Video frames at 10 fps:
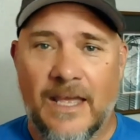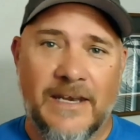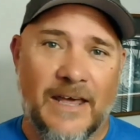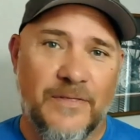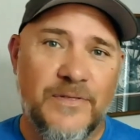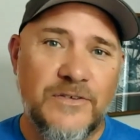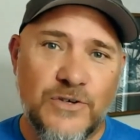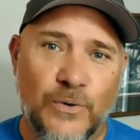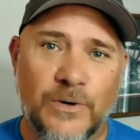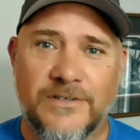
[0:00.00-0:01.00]
Now, this
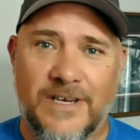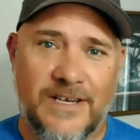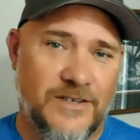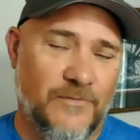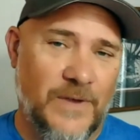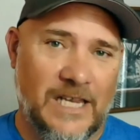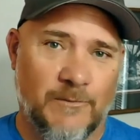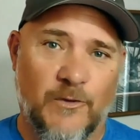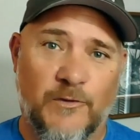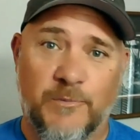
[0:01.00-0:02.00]
course is
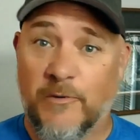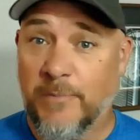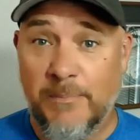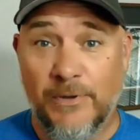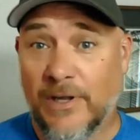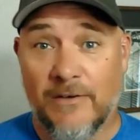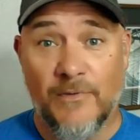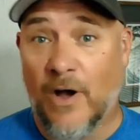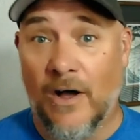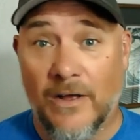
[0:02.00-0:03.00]
available for people
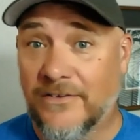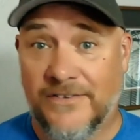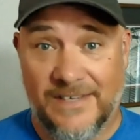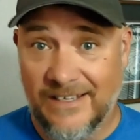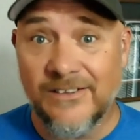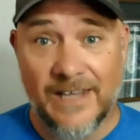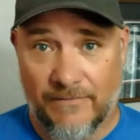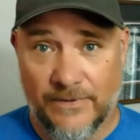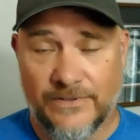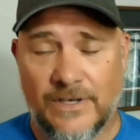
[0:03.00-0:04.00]
of all skill
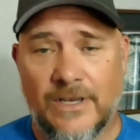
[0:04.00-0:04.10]
levels,